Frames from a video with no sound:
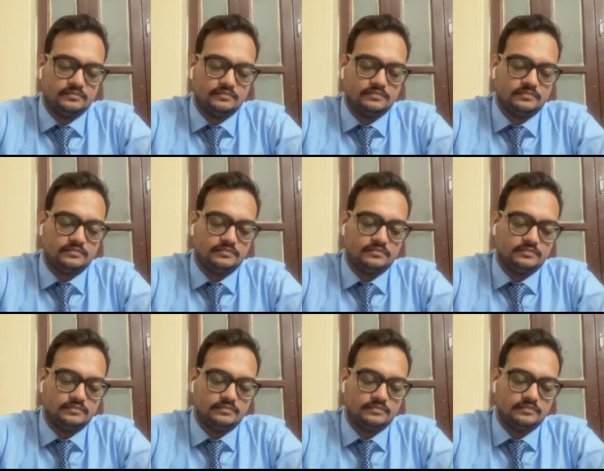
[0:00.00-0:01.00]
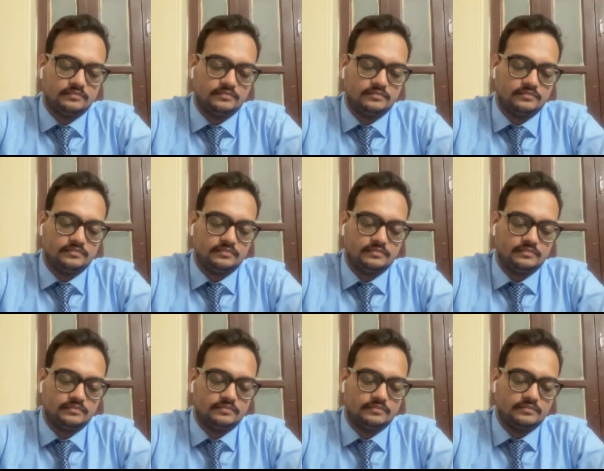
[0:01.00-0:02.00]

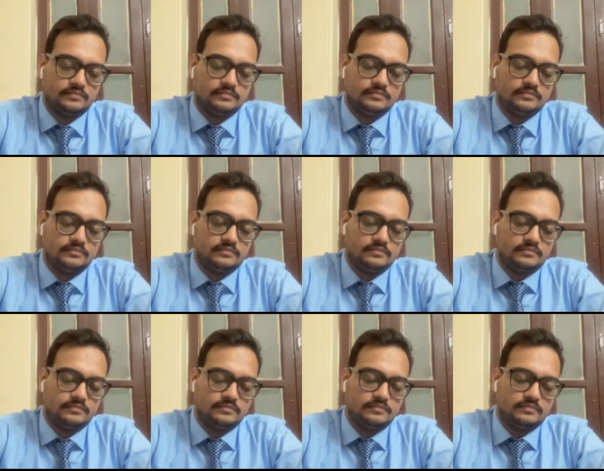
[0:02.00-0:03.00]
(silence)